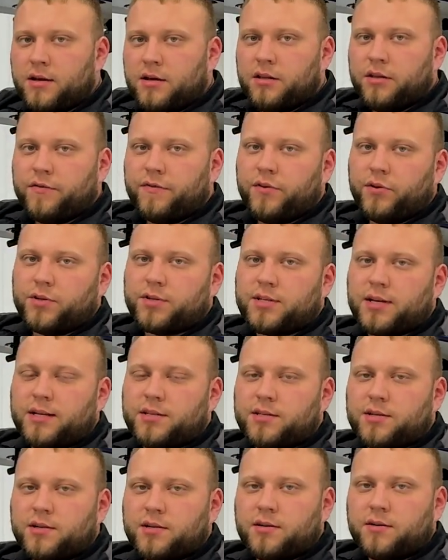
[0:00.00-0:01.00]
the fuel
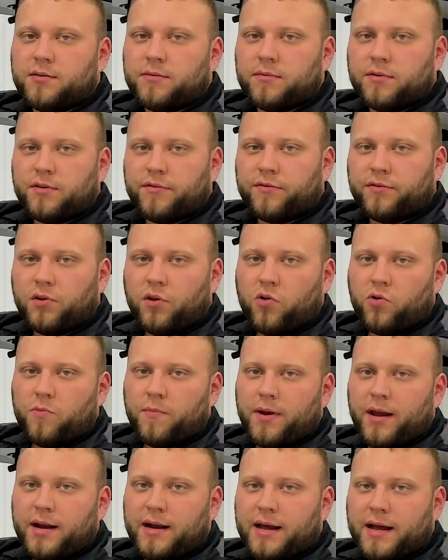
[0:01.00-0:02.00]
sensor, the float
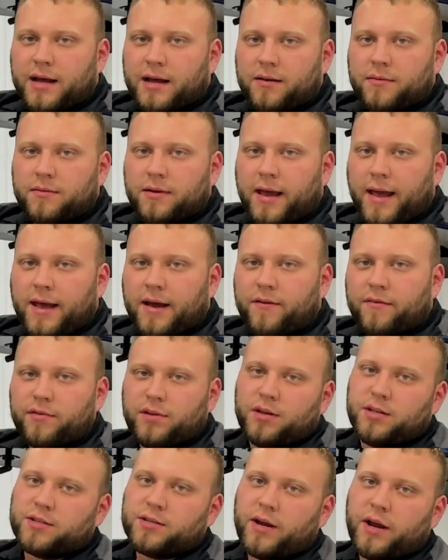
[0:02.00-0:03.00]
may not have
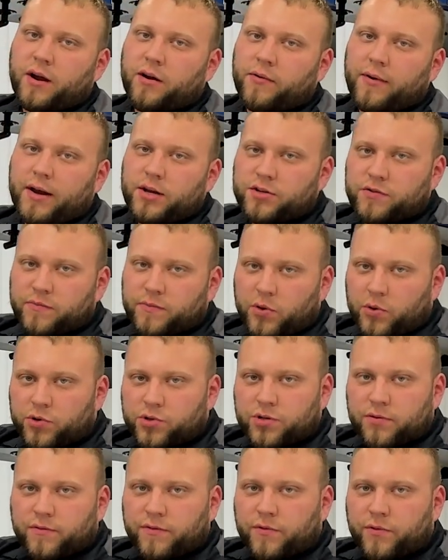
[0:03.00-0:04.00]
the entire range of
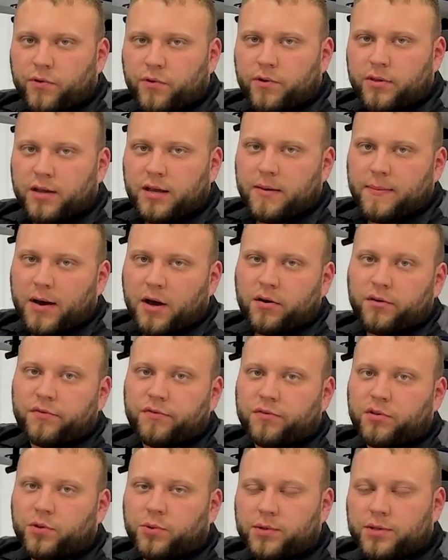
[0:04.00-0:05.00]
motion for the amount of
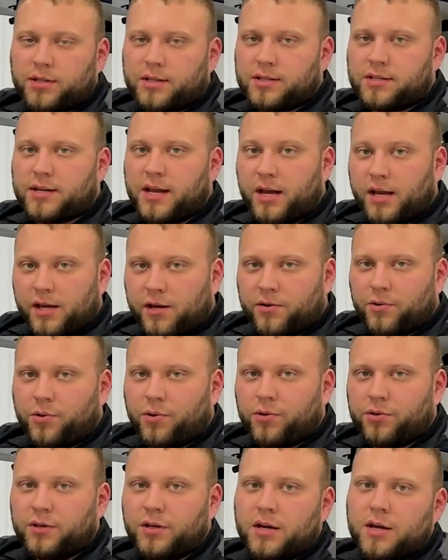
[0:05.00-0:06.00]
fluid that the tank can
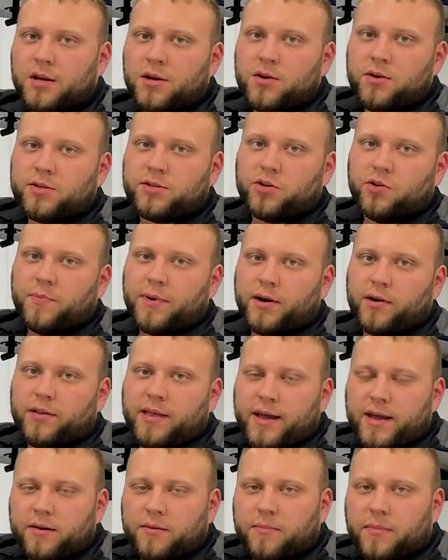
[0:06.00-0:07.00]
hold, so bear
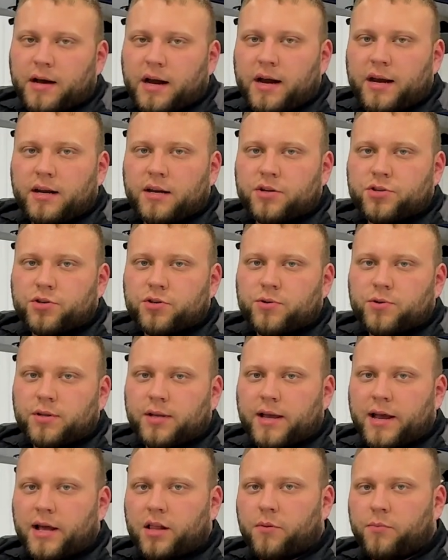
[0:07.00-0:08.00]
that in mind as you're doing the
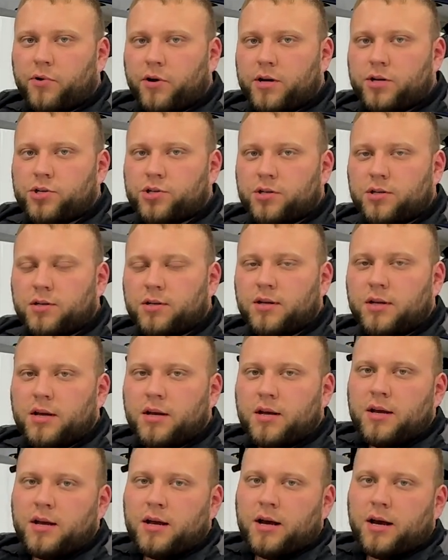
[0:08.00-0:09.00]
calibration.
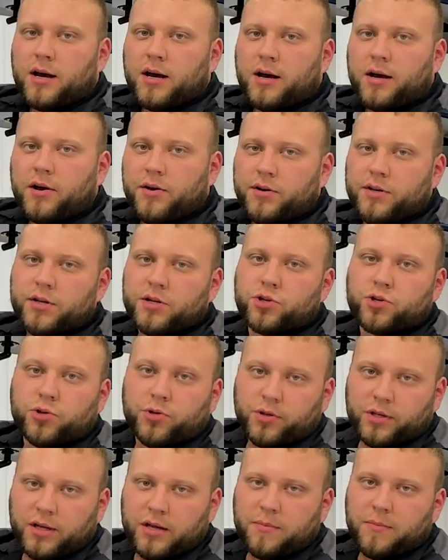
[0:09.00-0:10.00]

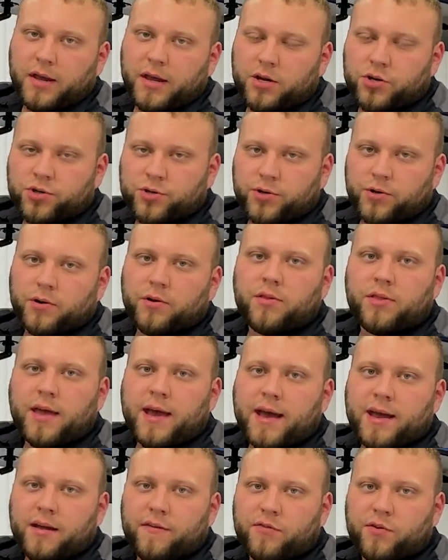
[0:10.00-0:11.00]
Additionally, make sure
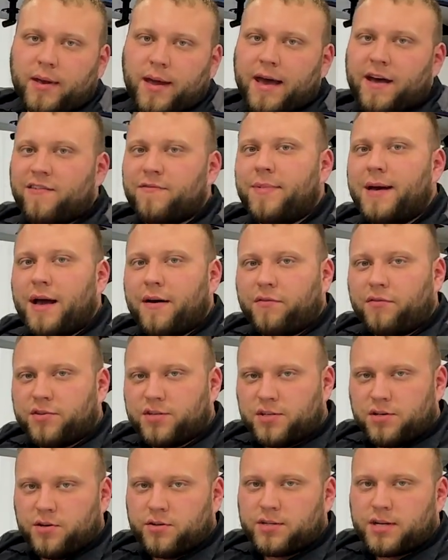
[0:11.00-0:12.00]
that if you have baffles
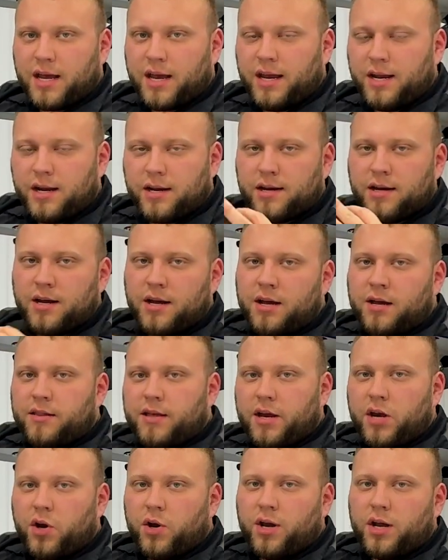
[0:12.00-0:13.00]
in your tank,
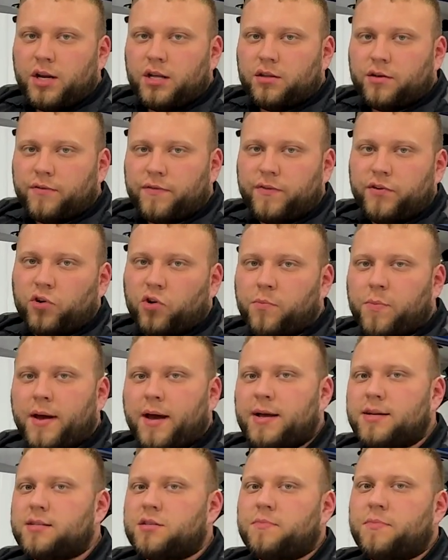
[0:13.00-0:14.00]
that you're getting the fuel
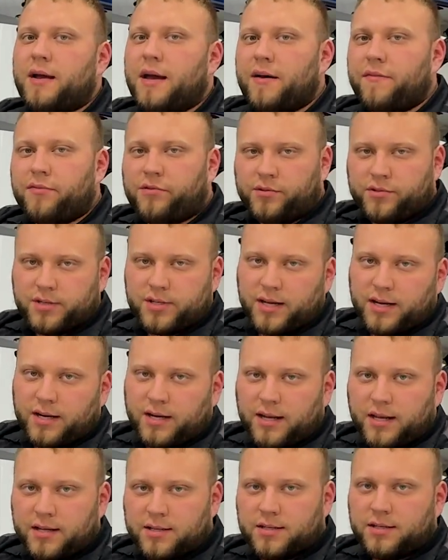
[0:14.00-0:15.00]
past the baffles and
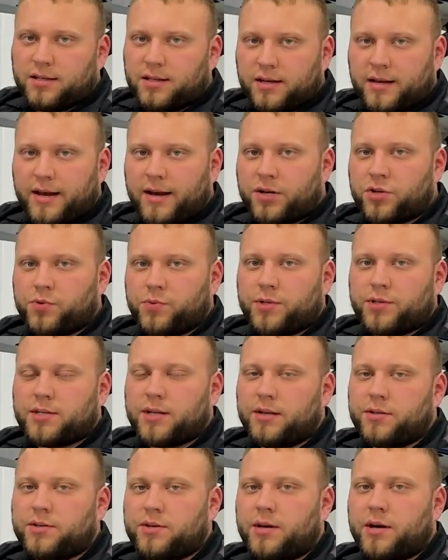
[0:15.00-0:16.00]
into the actual
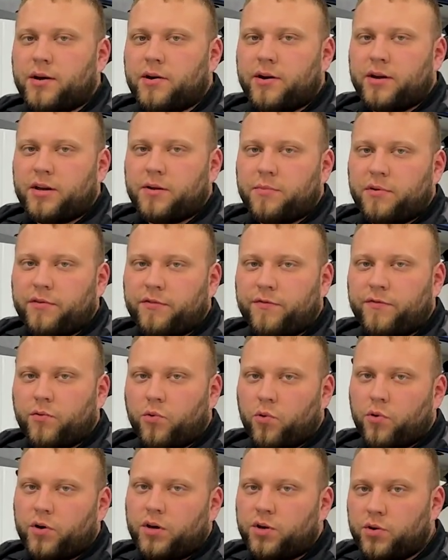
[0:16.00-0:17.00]
sensor area
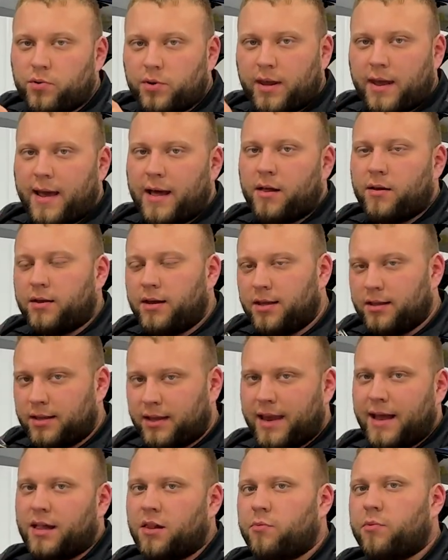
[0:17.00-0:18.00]
before you hit the
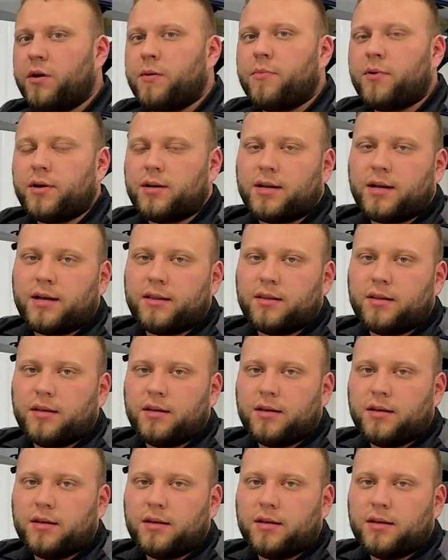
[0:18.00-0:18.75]
calibrate button on